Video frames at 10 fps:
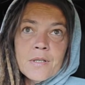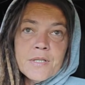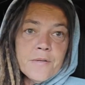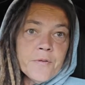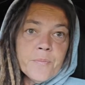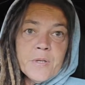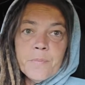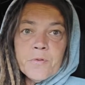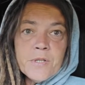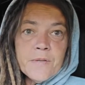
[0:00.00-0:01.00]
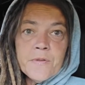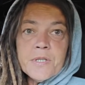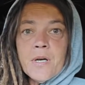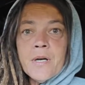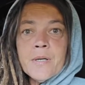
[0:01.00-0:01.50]
different people, different
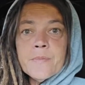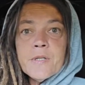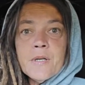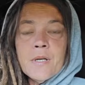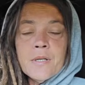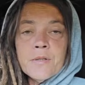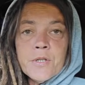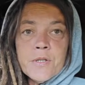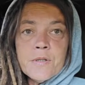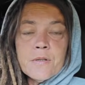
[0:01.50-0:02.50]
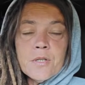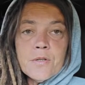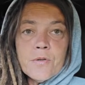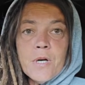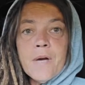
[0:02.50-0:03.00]
times, and
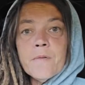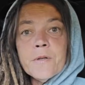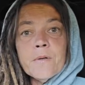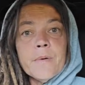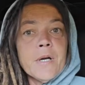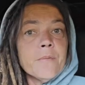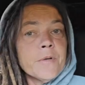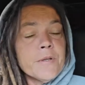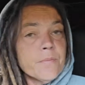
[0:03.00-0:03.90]
just traveling around